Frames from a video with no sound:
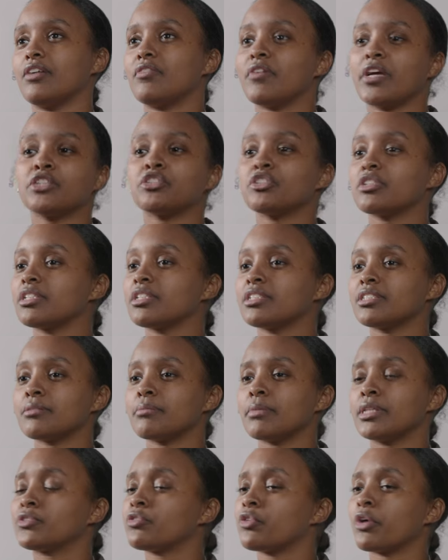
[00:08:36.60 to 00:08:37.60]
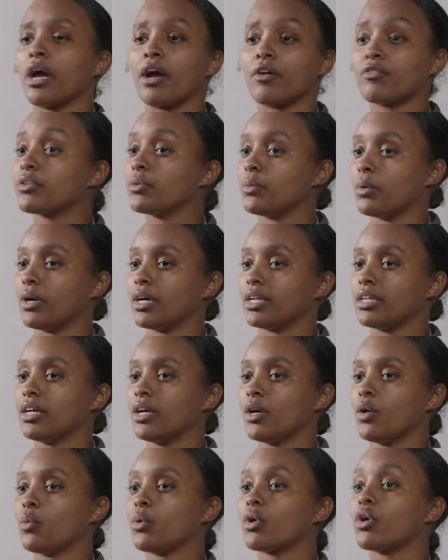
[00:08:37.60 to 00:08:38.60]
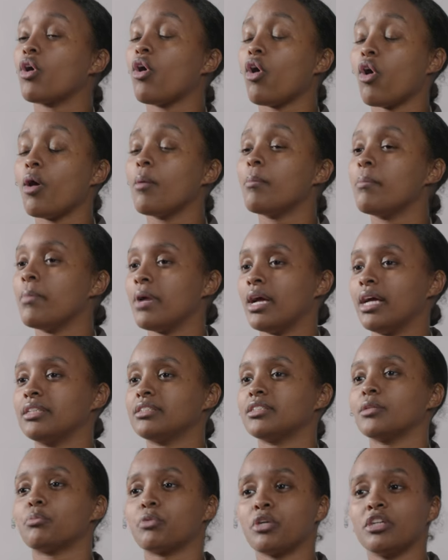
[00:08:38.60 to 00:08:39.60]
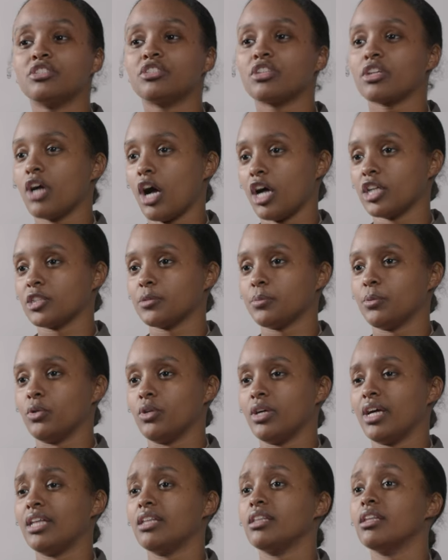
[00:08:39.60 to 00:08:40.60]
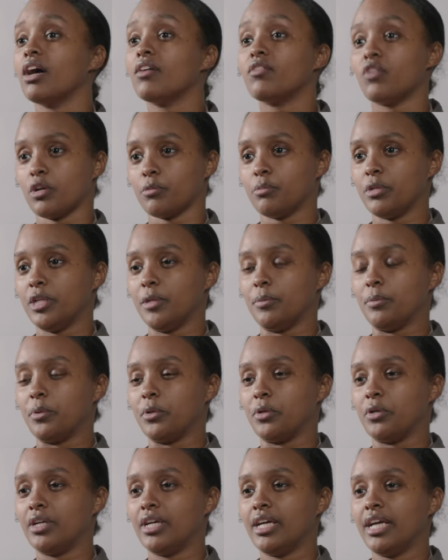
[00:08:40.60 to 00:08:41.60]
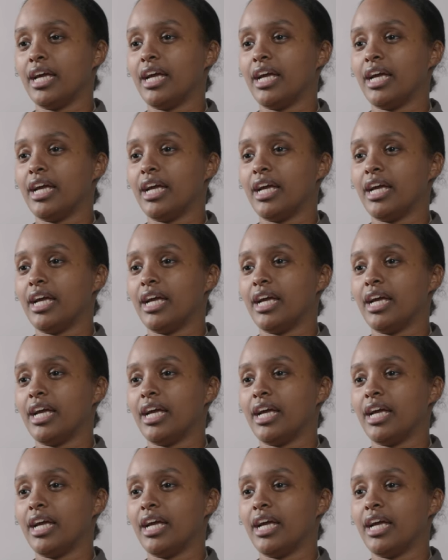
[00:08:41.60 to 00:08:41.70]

evangelism is for everyone. We're all meant to preach the gospel and love on people.